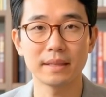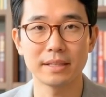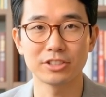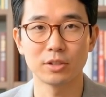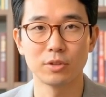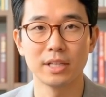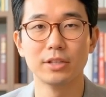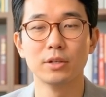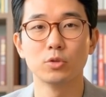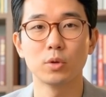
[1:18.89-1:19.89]
Silver
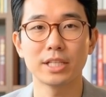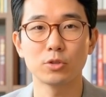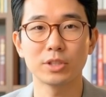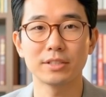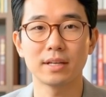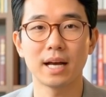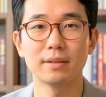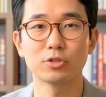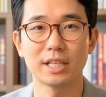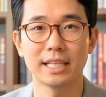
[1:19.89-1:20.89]
entered
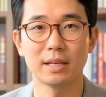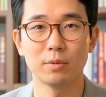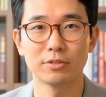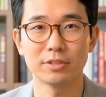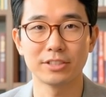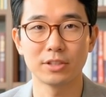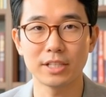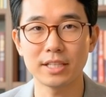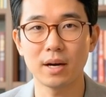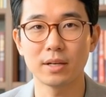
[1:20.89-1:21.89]
2025 trading at roughly
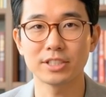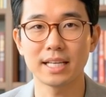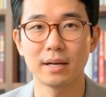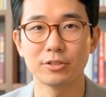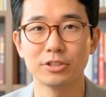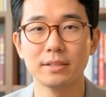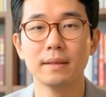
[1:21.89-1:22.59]
$30 an ounce.